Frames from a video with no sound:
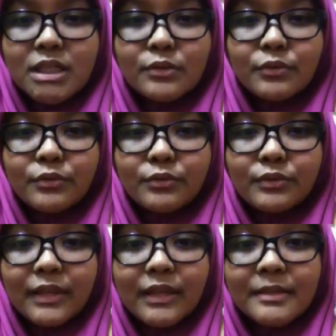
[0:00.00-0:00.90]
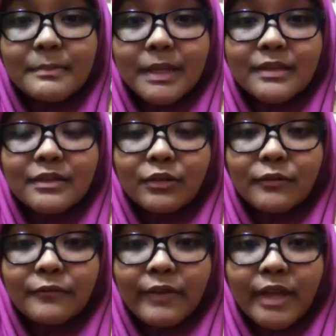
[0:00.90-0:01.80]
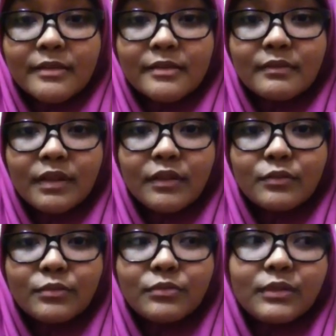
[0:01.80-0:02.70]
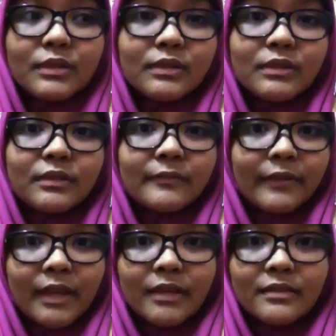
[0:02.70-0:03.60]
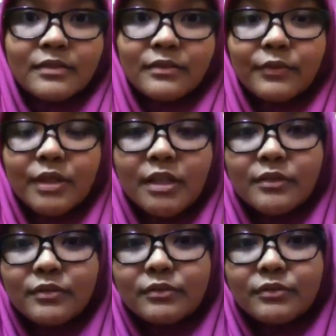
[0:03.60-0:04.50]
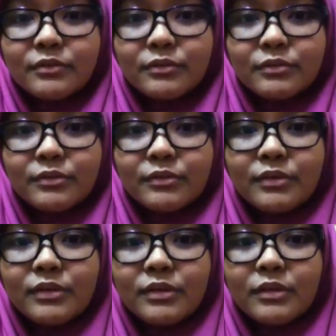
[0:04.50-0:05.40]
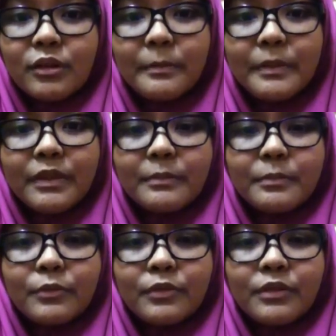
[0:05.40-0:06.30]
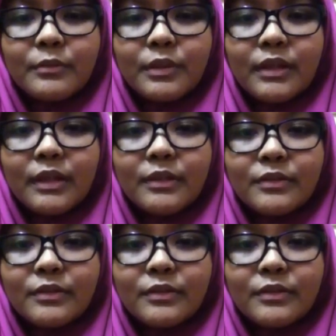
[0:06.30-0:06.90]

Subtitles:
do things based on facts. We need to Google facts. We need to open the book. We need